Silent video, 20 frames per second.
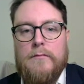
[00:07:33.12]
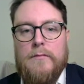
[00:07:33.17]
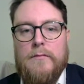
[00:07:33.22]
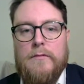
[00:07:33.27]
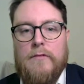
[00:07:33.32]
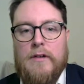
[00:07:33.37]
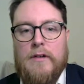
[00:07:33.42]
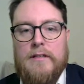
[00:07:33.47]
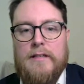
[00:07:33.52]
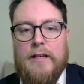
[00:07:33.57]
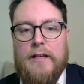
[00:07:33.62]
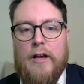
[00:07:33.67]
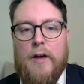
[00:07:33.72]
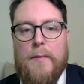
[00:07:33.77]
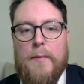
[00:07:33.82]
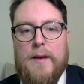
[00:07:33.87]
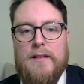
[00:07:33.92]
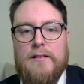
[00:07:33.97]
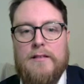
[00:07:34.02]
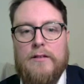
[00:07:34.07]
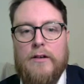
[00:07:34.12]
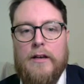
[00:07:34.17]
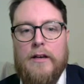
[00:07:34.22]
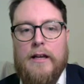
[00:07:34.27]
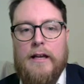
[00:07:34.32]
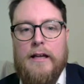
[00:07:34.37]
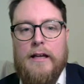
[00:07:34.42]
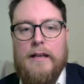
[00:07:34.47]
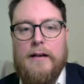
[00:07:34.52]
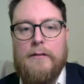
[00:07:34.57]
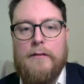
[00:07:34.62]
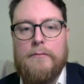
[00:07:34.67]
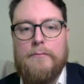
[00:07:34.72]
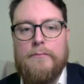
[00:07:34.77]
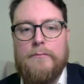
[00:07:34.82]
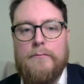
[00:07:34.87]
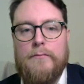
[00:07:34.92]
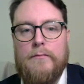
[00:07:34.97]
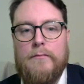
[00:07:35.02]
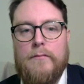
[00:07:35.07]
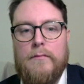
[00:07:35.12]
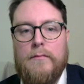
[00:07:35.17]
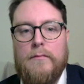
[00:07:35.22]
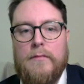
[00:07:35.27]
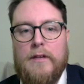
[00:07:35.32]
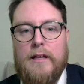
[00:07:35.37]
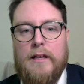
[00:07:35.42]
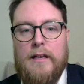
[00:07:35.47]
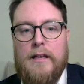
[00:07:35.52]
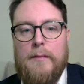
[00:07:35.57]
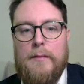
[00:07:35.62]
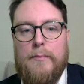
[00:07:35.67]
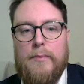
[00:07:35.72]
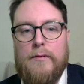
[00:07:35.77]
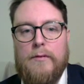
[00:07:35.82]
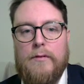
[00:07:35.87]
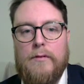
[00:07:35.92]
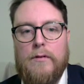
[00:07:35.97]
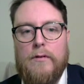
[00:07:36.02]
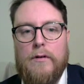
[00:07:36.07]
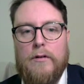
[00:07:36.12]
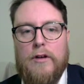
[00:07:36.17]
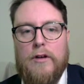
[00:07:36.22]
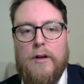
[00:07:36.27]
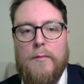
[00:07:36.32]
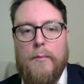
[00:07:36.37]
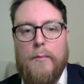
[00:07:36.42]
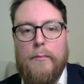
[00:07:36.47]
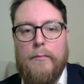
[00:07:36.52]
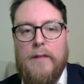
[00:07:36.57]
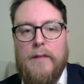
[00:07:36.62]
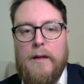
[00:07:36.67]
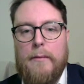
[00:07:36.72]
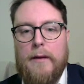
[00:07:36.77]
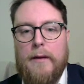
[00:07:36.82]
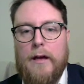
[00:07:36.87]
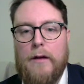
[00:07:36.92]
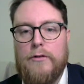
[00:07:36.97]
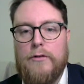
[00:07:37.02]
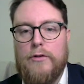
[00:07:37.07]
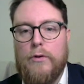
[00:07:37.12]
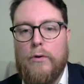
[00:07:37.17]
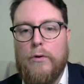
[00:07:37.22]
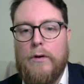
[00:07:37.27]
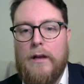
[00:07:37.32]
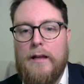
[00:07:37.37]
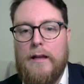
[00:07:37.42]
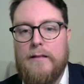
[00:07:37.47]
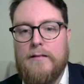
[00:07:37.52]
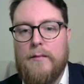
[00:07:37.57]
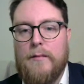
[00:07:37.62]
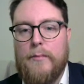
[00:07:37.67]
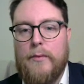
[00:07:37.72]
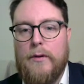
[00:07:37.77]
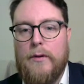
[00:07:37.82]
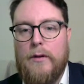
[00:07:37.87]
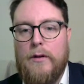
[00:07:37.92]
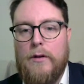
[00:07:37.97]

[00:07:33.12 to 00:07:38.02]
Right, Z Gomez has got it here now. Can he? Oh, come on. There we go. Shaw cleans up.